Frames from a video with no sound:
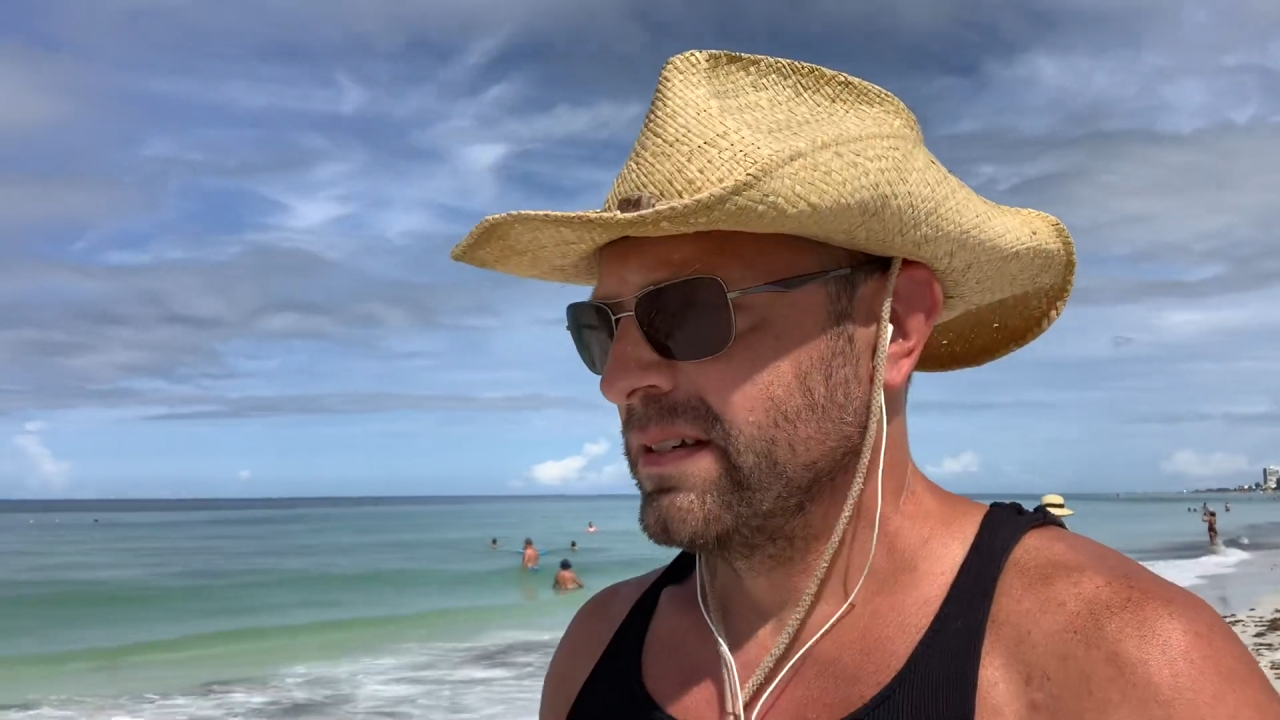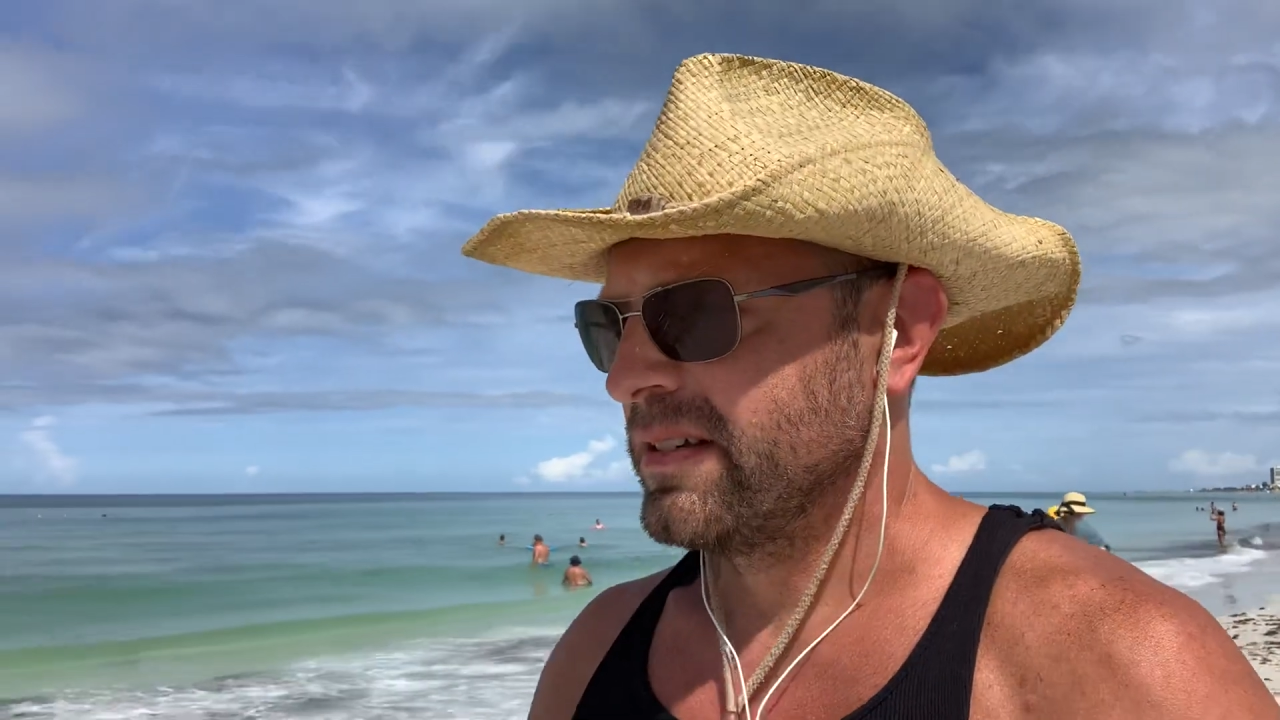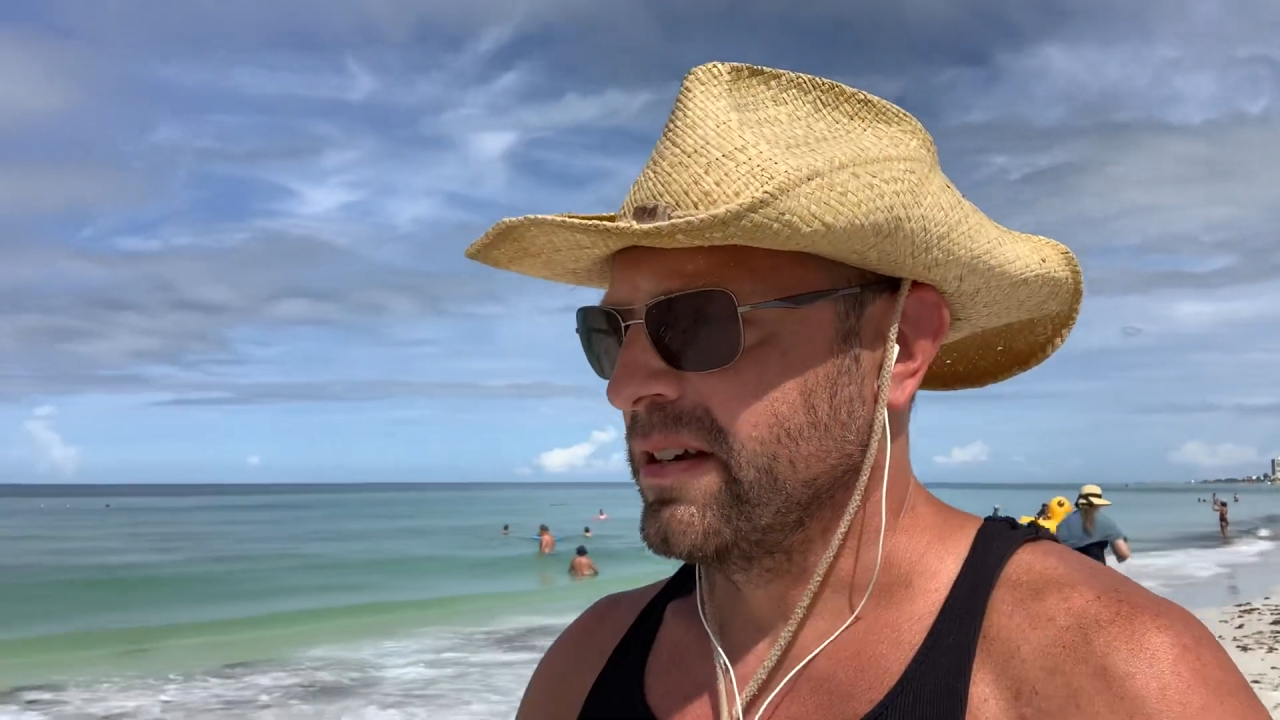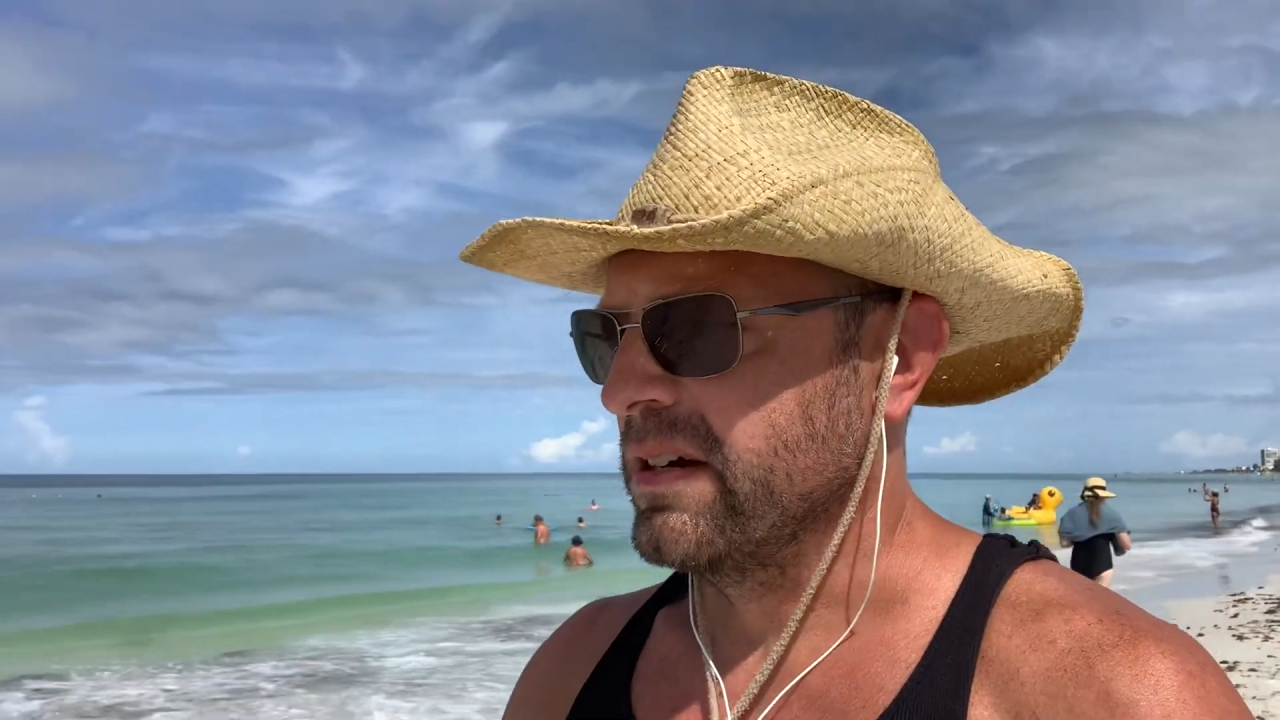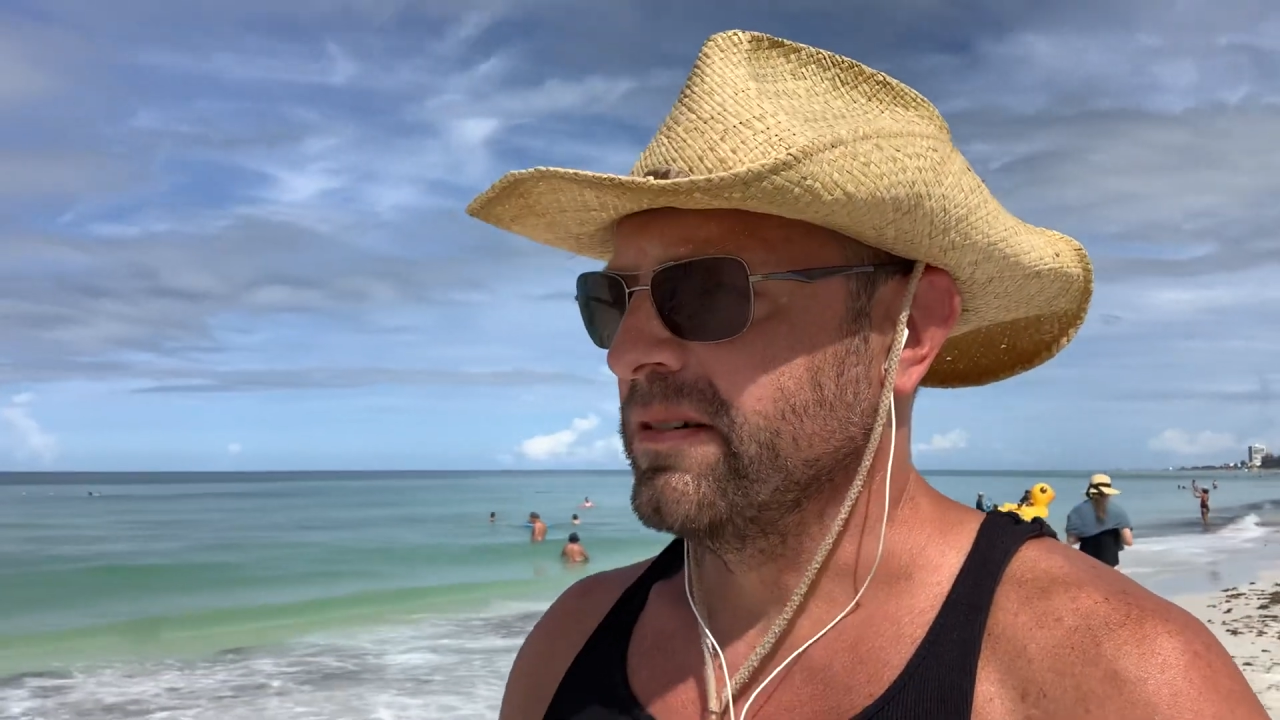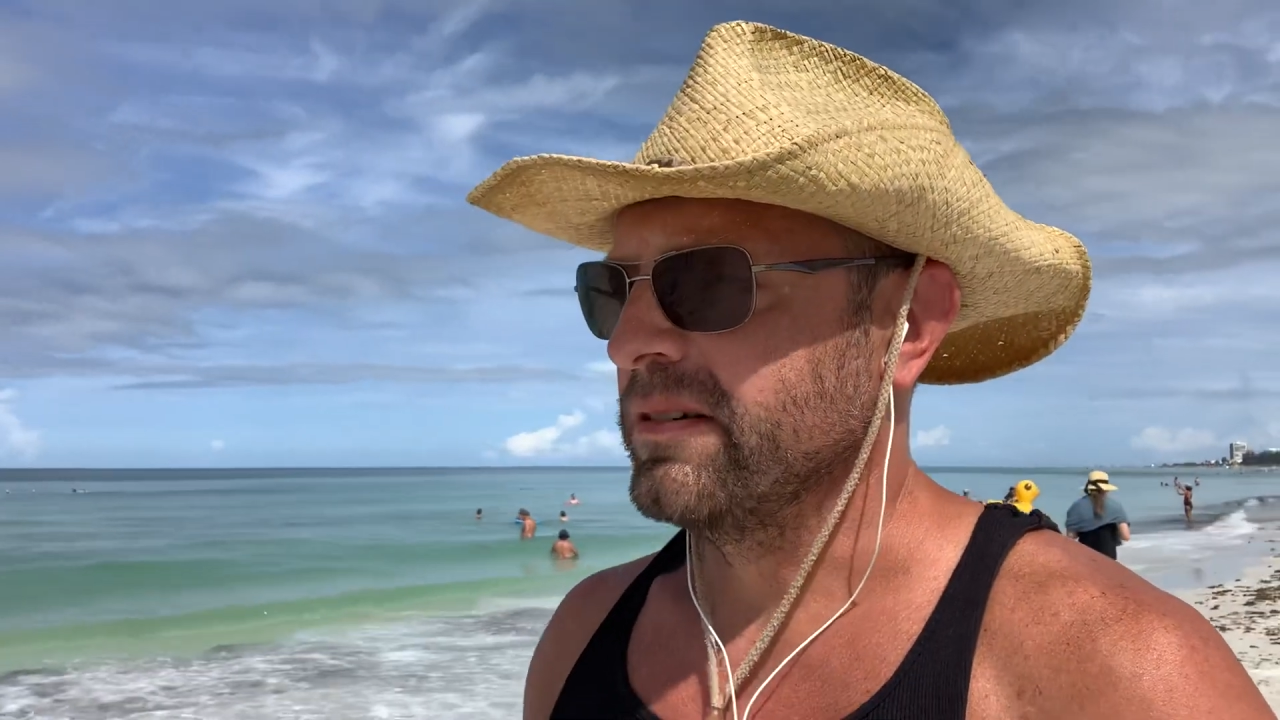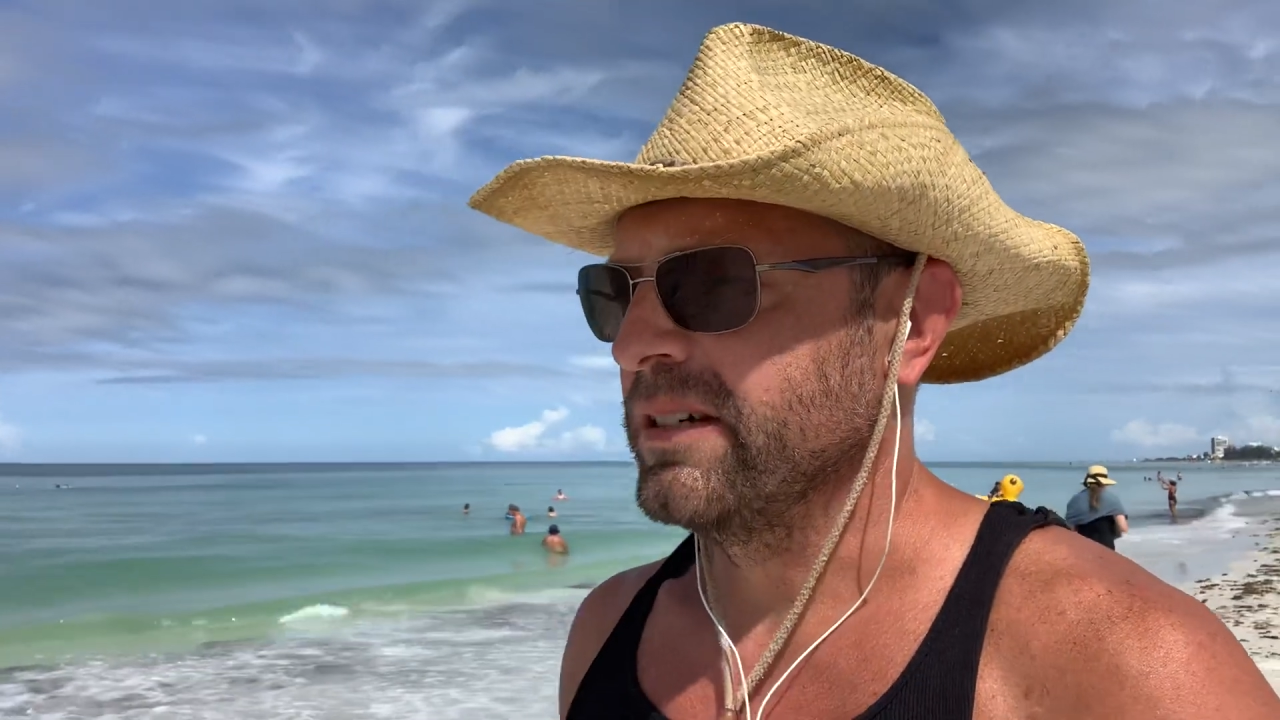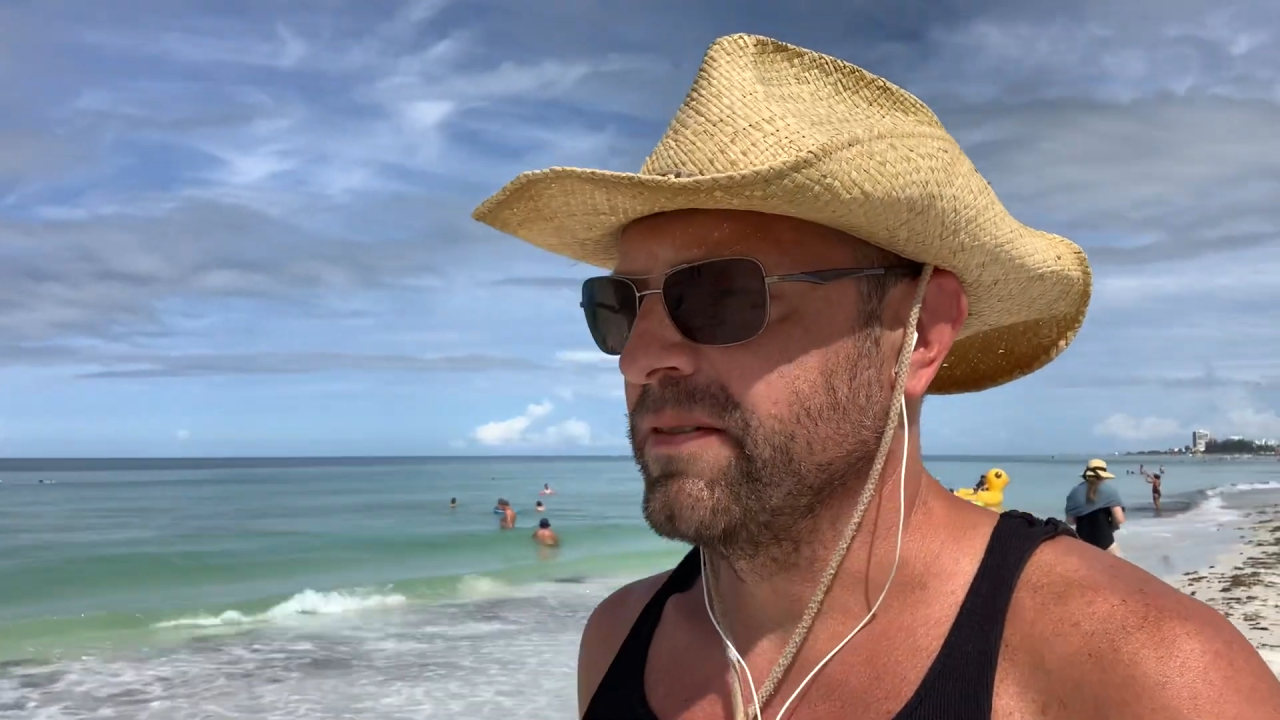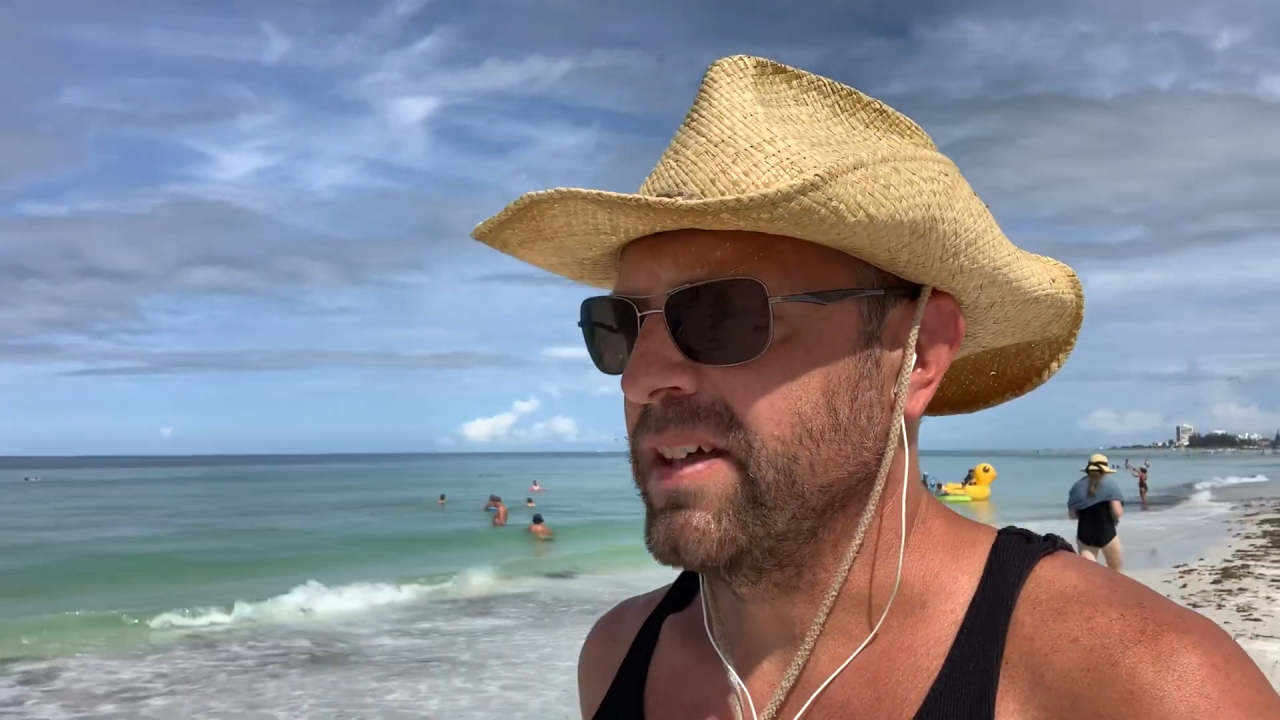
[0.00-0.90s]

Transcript: So if